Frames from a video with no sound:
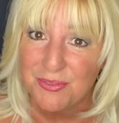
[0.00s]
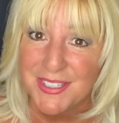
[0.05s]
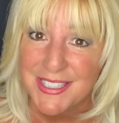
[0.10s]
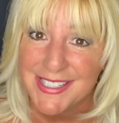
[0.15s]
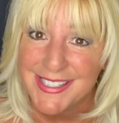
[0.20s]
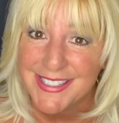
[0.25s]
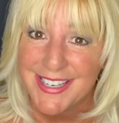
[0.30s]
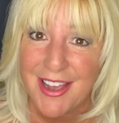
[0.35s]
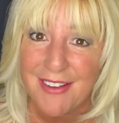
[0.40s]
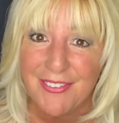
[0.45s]

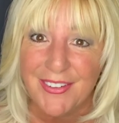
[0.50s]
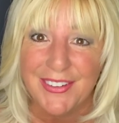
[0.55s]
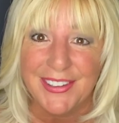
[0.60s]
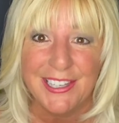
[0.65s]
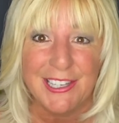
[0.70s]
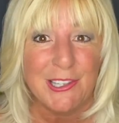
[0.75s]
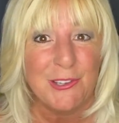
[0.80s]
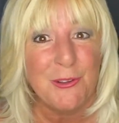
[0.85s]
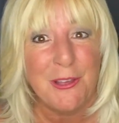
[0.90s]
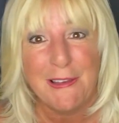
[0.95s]
discovered
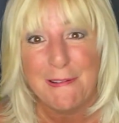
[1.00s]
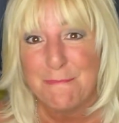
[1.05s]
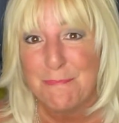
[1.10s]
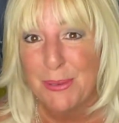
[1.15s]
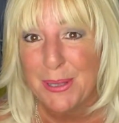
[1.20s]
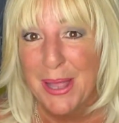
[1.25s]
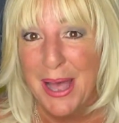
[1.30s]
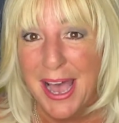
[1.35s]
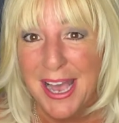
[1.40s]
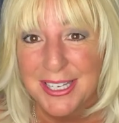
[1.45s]
that you have
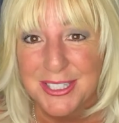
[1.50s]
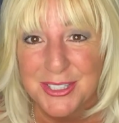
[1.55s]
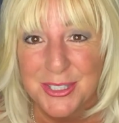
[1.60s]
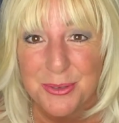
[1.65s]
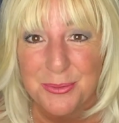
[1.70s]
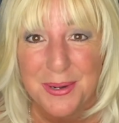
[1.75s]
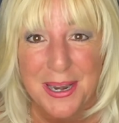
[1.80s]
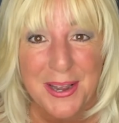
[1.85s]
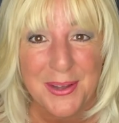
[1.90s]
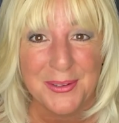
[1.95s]
blocks
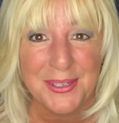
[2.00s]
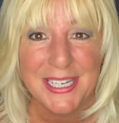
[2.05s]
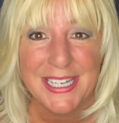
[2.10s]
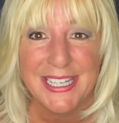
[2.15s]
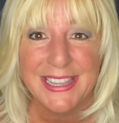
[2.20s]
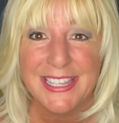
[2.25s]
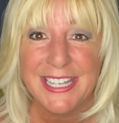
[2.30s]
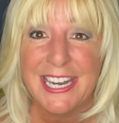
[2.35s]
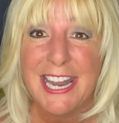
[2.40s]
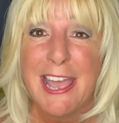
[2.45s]
around
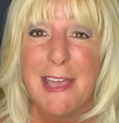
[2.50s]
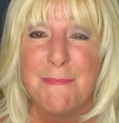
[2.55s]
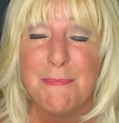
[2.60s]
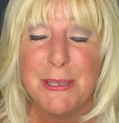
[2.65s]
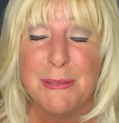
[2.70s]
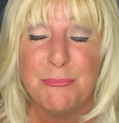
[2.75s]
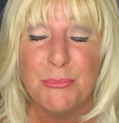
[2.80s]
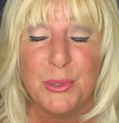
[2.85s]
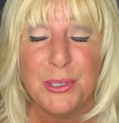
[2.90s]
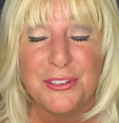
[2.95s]
it that have
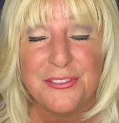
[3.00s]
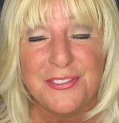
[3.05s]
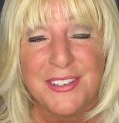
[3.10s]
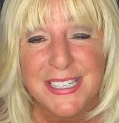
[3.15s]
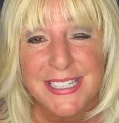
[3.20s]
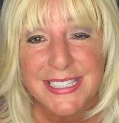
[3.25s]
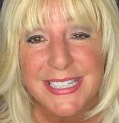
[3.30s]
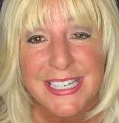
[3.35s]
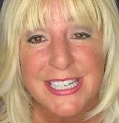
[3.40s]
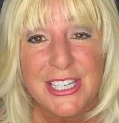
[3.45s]
been
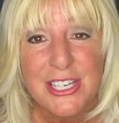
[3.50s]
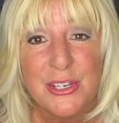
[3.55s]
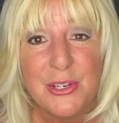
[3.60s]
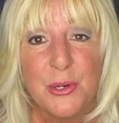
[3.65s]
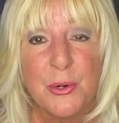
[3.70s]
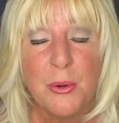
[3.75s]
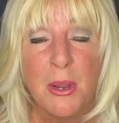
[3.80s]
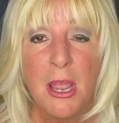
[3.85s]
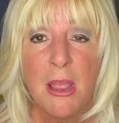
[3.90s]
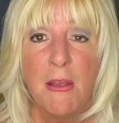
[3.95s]
preventing
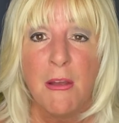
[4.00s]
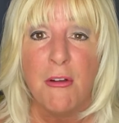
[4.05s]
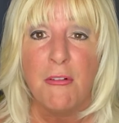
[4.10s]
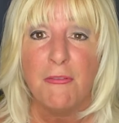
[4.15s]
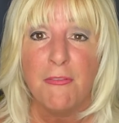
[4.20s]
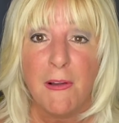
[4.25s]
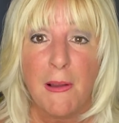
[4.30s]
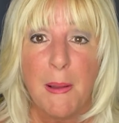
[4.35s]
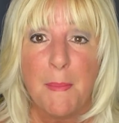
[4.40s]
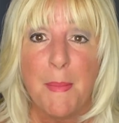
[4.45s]
you
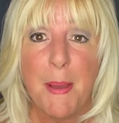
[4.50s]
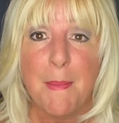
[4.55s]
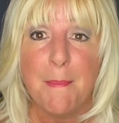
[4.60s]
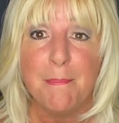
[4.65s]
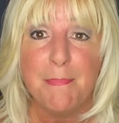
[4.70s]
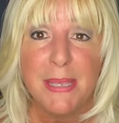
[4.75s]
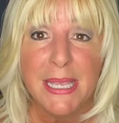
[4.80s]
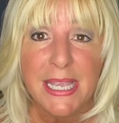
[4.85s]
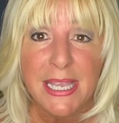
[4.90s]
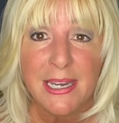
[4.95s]

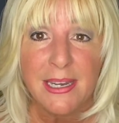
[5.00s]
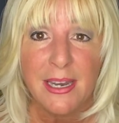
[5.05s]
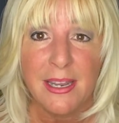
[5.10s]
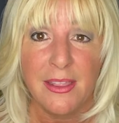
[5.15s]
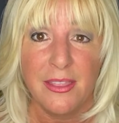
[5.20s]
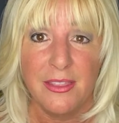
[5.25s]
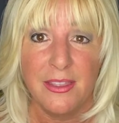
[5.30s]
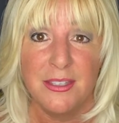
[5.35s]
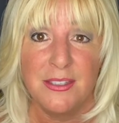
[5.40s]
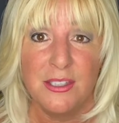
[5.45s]
from
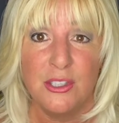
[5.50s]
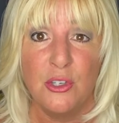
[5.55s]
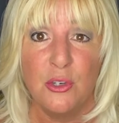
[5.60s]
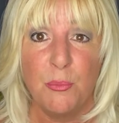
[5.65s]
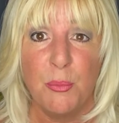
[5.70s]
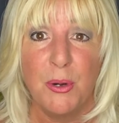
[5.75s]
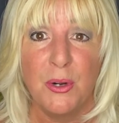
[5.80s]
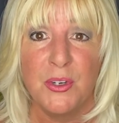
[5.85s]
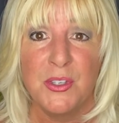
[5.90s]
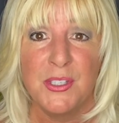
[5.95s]
being this new
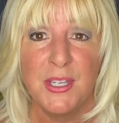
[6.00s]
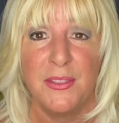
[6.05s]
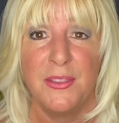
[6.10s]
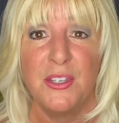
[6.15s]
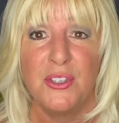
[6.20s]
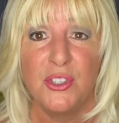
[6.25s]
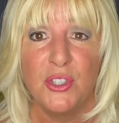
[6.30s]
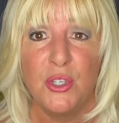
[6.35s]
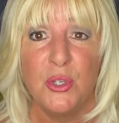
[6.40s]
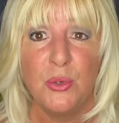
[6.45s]
person,
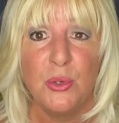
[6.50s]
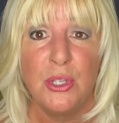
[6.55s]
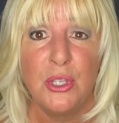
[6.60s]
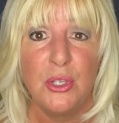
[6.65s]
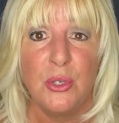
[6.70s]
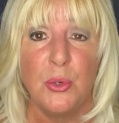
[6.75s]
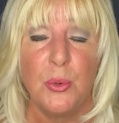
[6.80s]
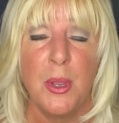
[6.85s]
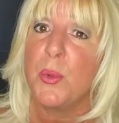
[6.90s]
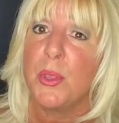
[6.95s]
this new
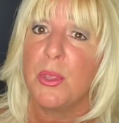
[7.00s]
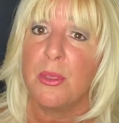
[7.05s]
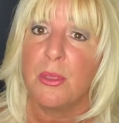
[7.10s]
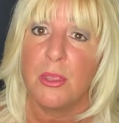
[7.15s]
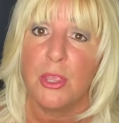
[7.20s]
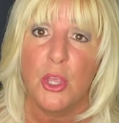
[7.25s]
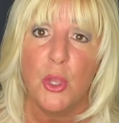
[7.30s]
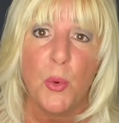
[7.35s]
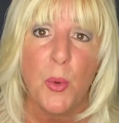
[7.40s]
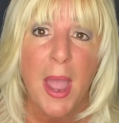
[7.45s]
you.
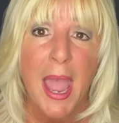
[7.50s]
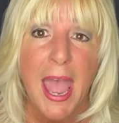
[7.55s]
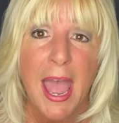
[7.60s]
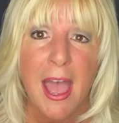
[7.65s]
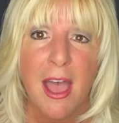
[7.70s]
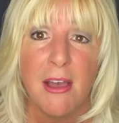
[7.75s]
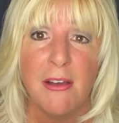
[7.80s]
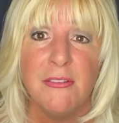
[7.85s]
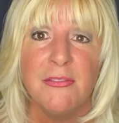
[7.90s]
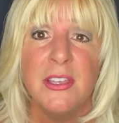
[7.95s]
You
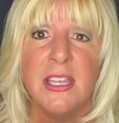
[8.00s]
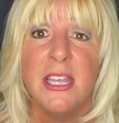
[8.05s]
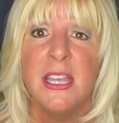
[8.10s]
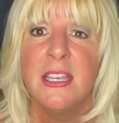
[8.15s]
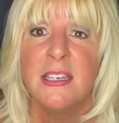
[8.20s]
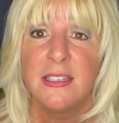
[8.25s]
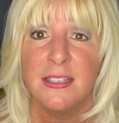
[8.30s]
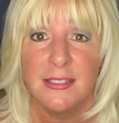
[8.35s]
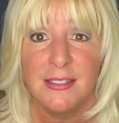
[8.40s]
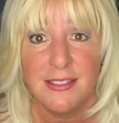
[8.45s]
have
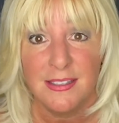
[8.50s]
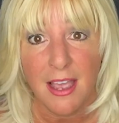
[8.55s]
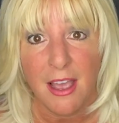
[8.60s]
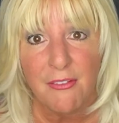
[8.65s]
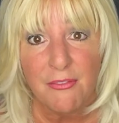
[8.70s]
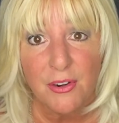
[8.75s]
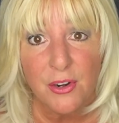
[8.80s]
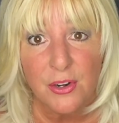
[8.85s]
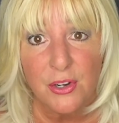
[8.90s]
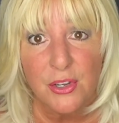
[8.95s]

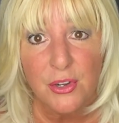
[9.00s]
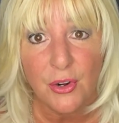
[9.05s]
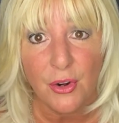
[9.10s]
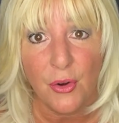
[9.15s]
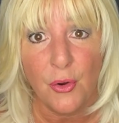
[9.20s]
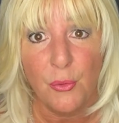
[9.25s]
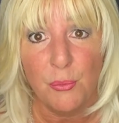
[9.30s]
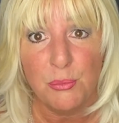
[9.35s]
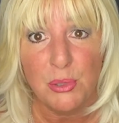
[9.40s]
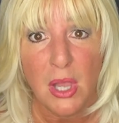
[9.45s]
discovered your
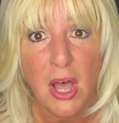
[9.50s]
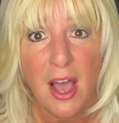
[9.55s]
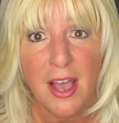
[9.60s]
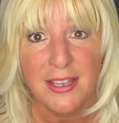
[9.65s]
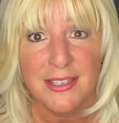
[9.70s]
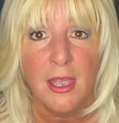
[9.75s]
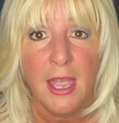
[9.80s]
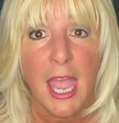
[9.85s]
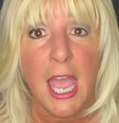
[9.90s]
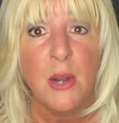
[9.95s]
own
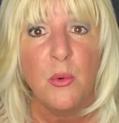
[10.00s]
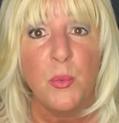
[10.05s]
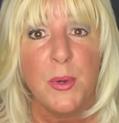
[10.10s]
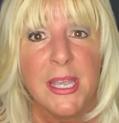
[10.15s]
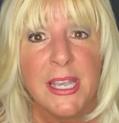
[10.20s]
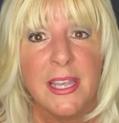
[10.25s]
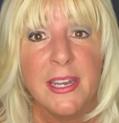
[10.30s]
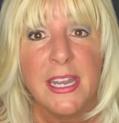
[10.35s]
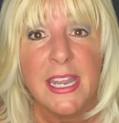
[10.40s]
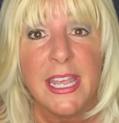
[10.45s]
blocks, and
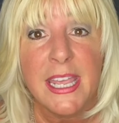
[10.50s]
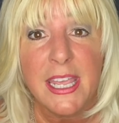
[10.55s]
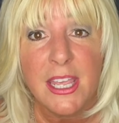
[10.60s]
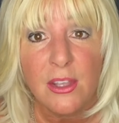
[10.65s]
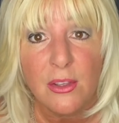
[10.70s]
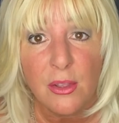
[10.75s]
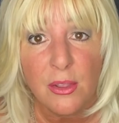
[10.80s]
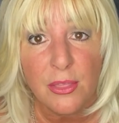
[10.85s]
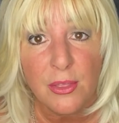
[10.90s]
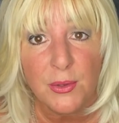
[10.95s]
we can
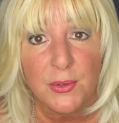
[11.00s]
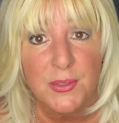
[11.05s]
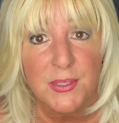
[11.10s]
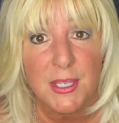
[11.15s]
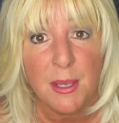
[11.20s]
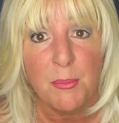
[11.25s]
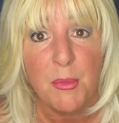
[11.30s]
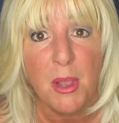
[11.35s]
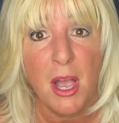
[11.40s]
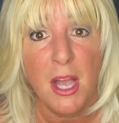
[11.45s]
heal those
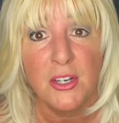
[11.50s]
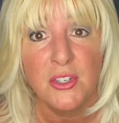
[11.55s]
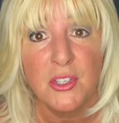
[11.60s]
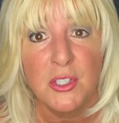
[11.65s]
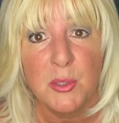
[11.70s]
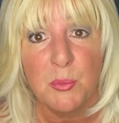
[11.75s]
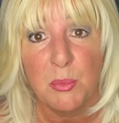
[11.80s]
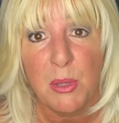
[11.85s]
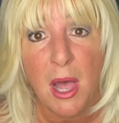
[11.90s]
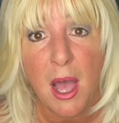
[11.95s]

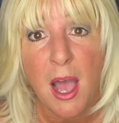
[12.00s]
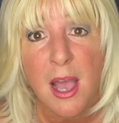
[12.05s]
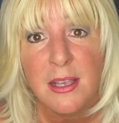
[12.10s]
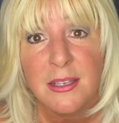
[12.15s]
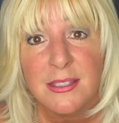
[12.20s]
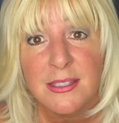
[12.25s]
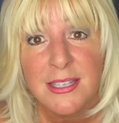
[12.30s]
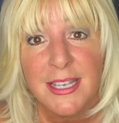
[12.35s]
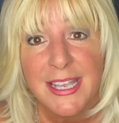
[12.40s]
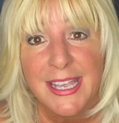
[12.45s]
subconscious
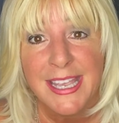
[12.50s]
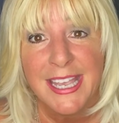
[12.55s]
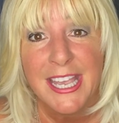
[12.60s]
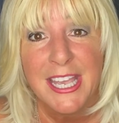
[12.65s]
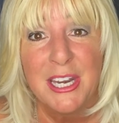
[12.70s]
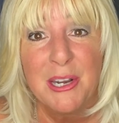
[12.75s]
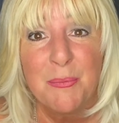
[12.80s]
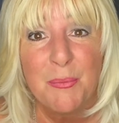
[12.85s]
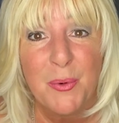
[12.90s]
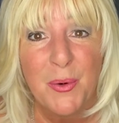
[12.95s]
blocks
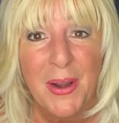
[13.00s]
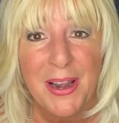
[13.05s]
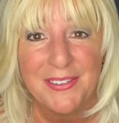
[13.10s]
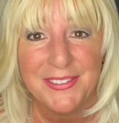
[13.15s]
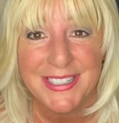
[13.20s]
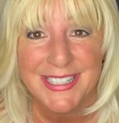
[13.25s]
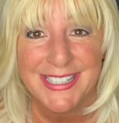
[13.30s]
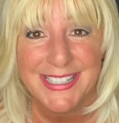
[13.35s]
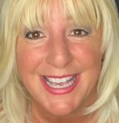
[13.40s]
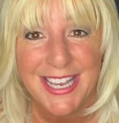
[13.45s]
in a
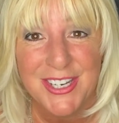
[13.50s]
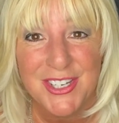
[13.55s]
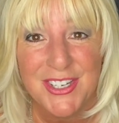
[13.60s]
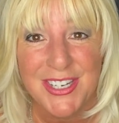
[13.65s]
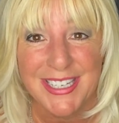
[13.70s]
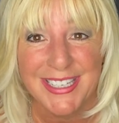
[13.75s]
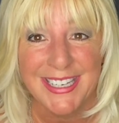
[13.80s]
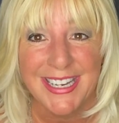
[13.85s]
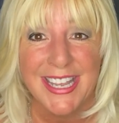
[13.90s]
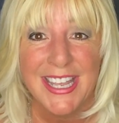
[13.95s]
private session.